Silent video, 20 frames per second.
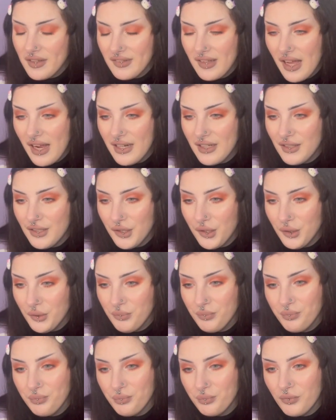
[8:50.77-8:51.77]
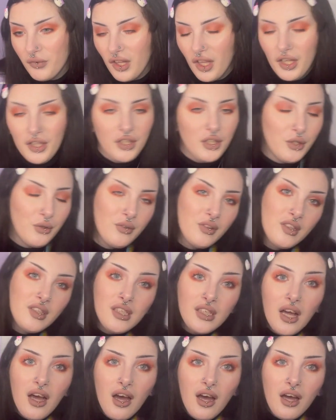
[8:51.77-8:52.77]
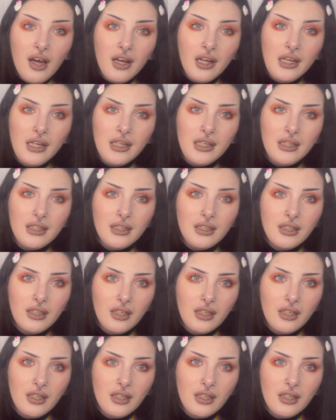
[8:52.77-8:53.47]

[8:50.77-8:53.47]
tail, a UTI,